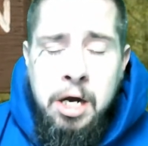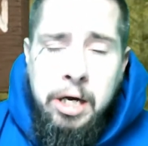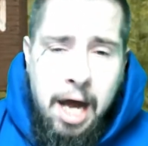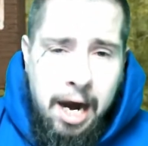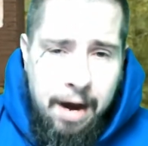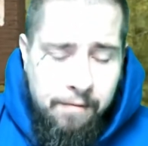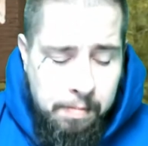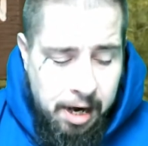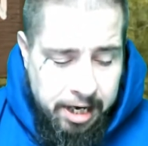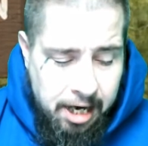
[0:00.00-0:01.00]
not
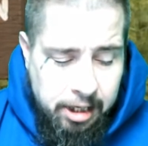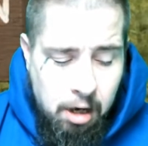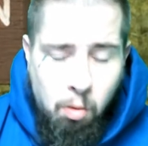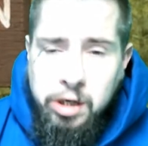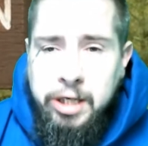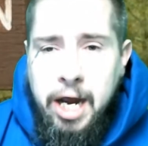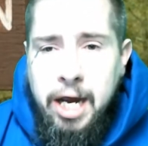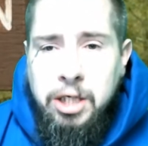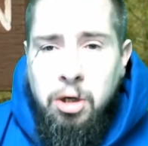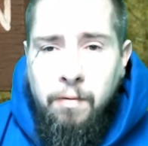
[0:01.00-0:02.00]
everybody out there wants to
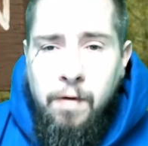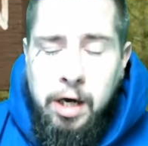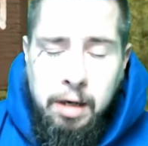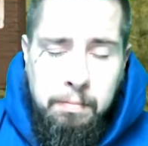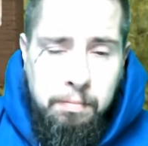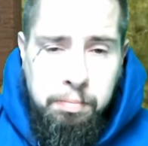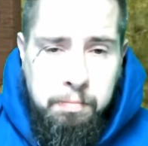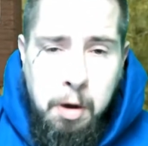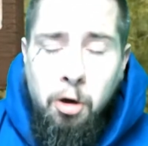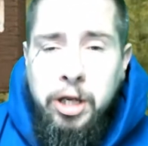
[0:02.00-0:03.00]
answer the fucking
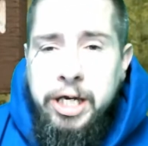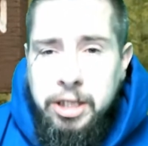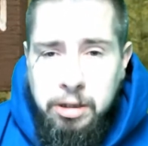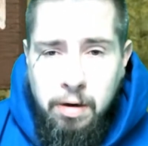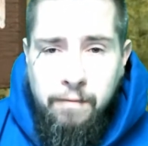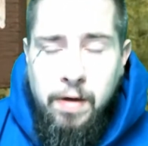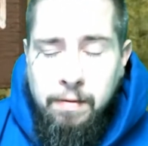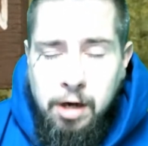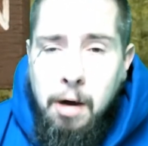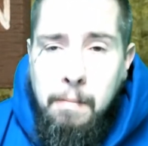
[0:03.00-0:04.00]
police if they
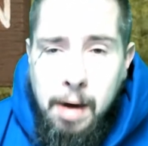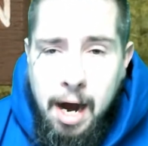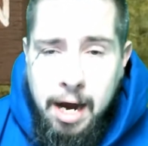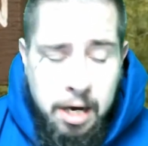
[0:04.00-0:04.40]
come by.